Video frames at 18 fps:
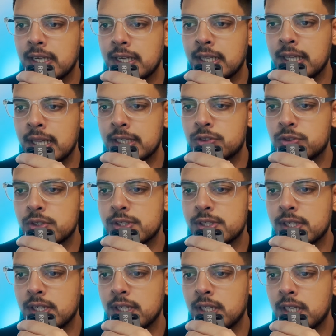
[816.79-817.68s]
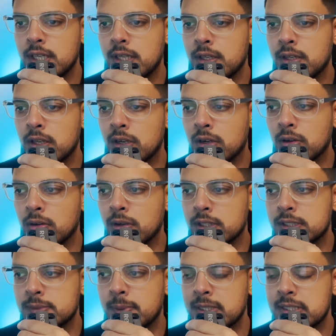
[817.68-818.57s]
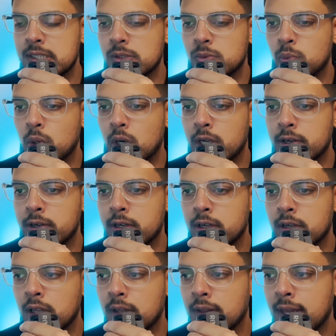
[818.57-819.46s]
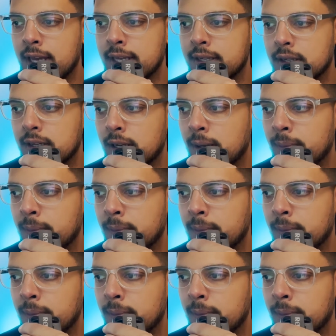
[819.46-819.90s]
electricity, expenses, water, and all that.